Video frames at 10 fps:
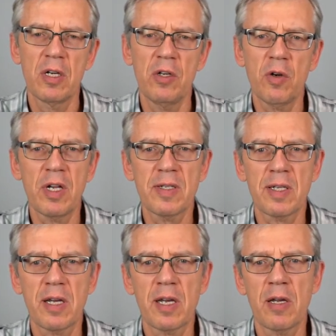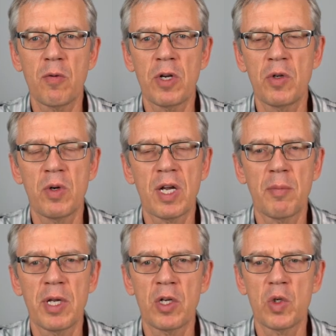You can say when you're
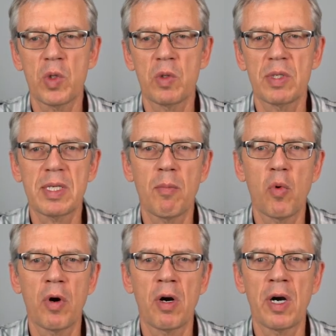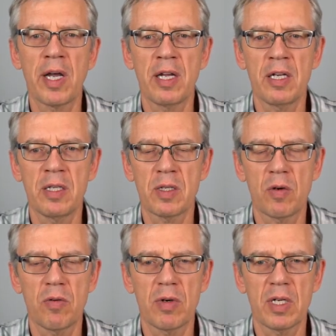coming somewhere and it's
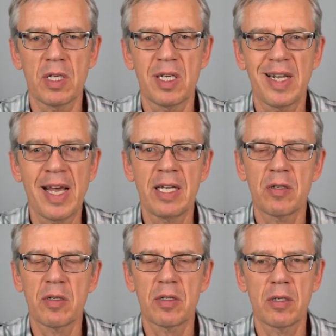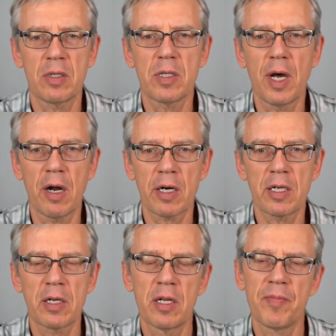already night, it's
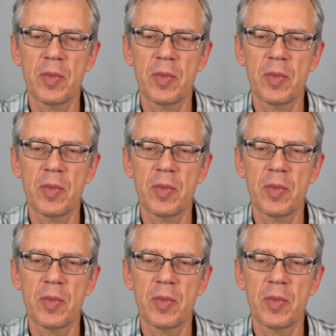dark.